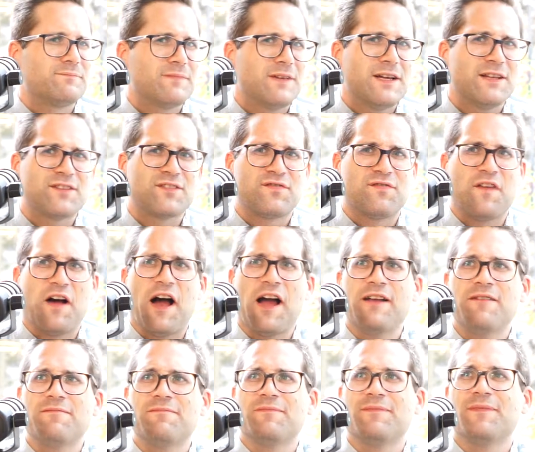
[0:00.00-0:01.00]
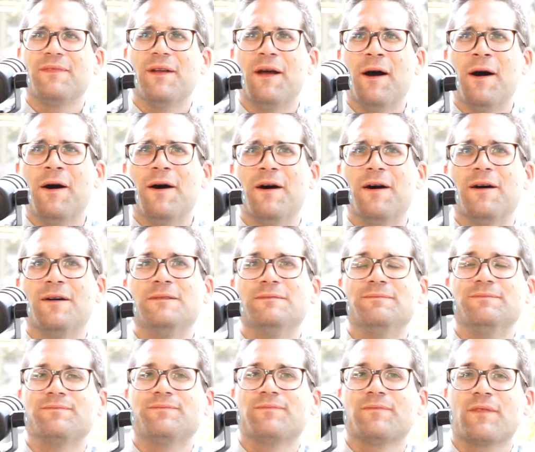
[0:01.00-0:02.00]
It's fine.
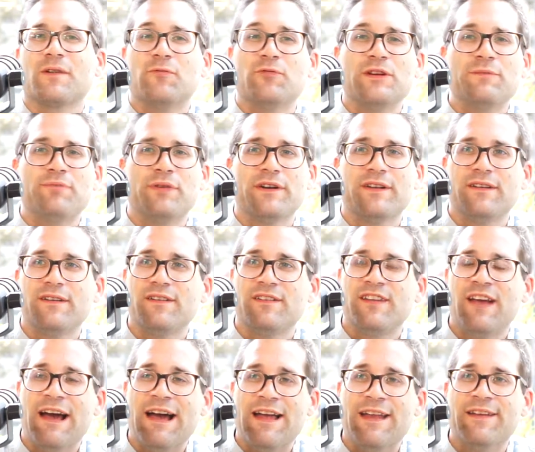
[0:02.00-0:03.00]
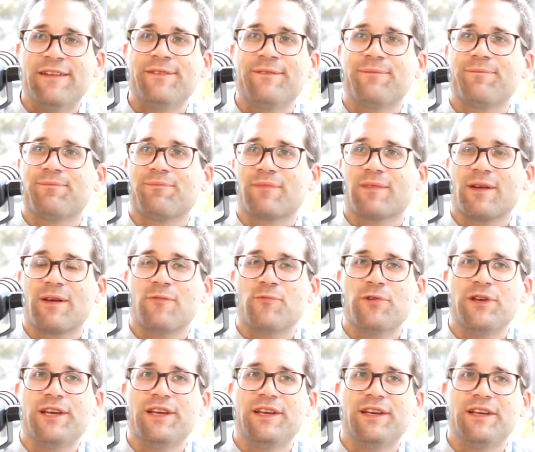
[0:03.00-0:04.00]
We put in 10.
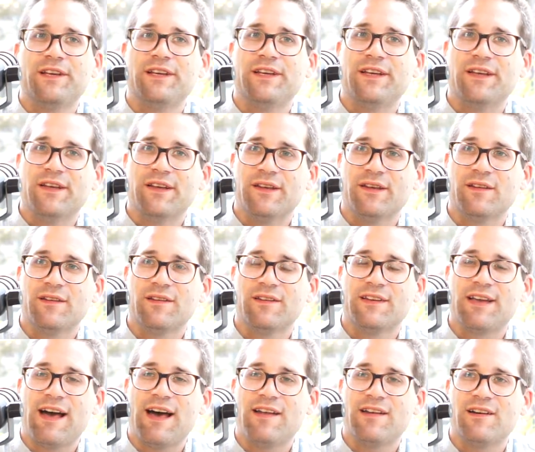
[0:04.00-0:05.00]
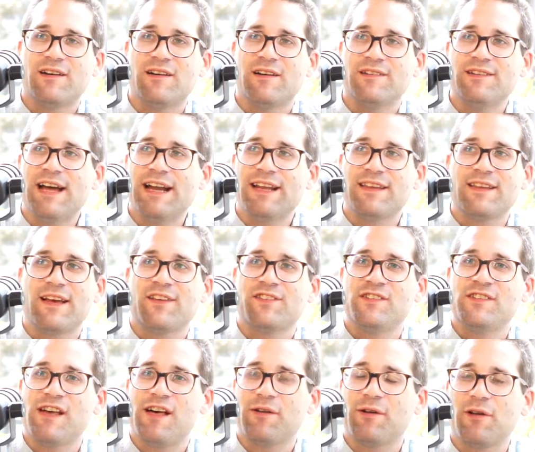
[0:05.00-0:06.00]
We got a
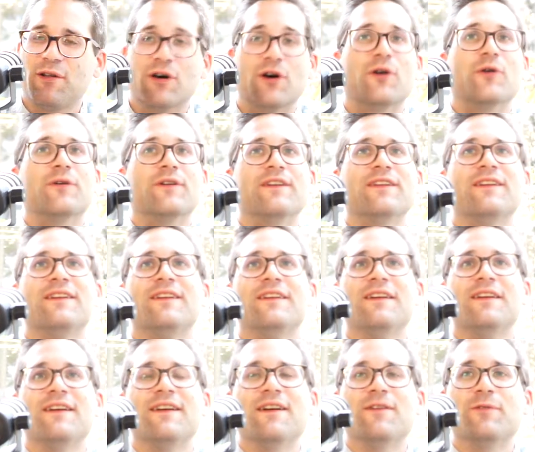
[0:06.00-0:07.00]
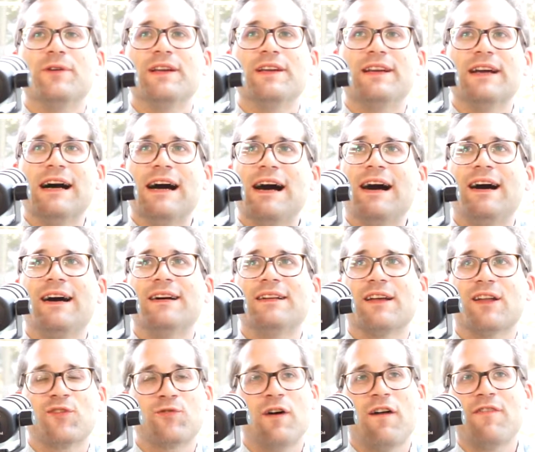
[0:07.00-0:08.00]
$90,000 loan. We
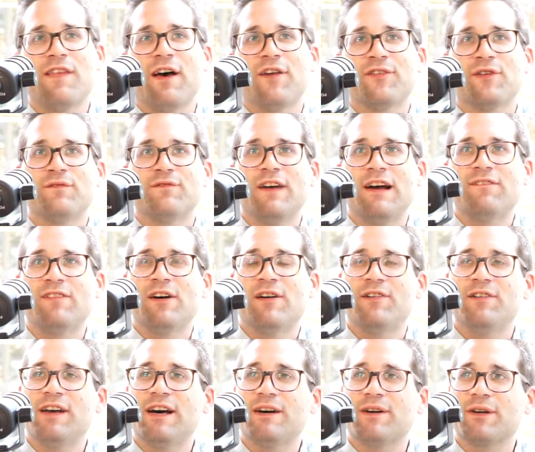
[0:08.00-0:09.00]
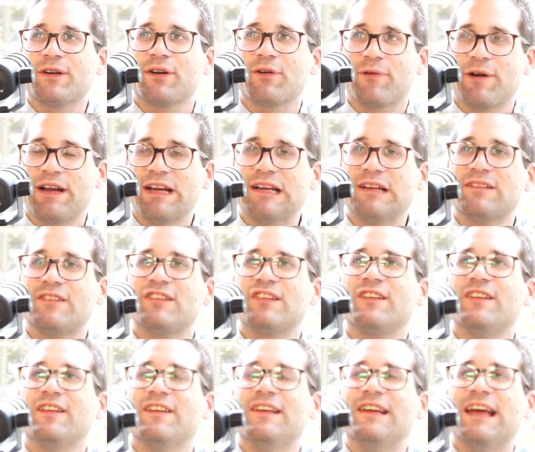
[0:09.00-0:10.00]
got a $12,500
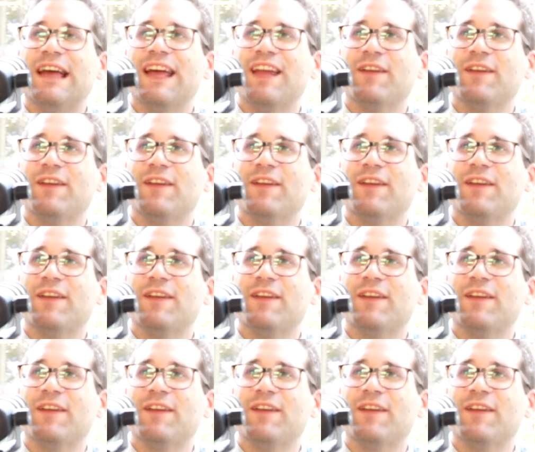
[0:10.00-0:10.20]
grant,